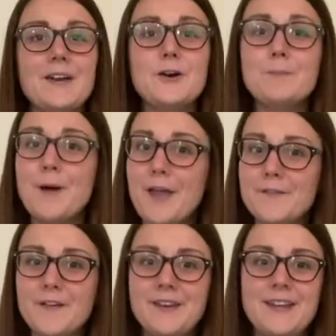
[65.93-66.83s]
you'll
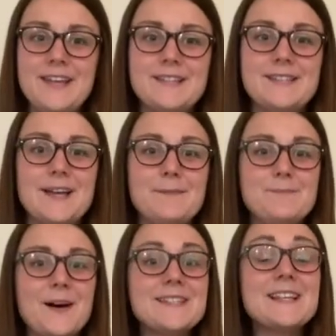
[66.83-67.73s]
both need some
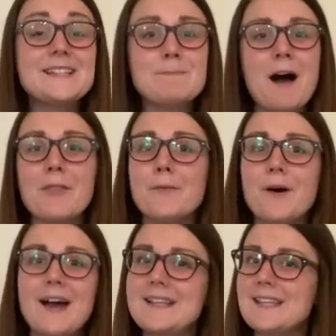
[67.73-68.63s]
buzzers,
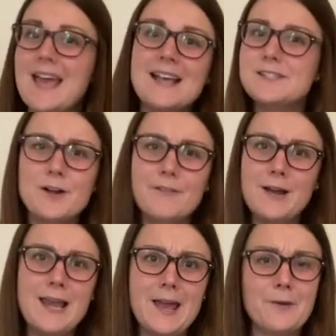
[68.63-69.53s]
otherwise it's not
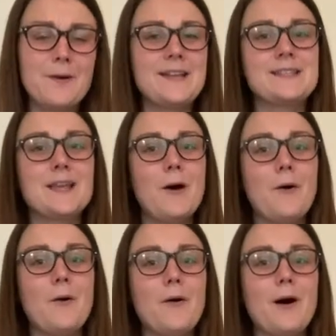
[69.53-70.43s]
really a quiz
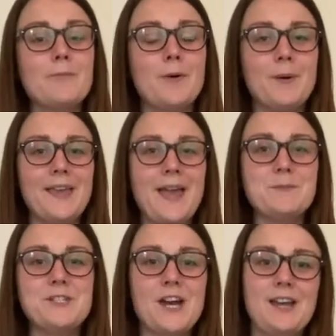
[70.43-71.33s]
or a proper
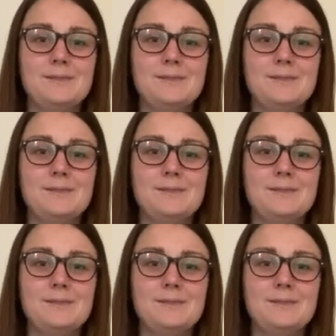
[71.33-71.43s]
game show.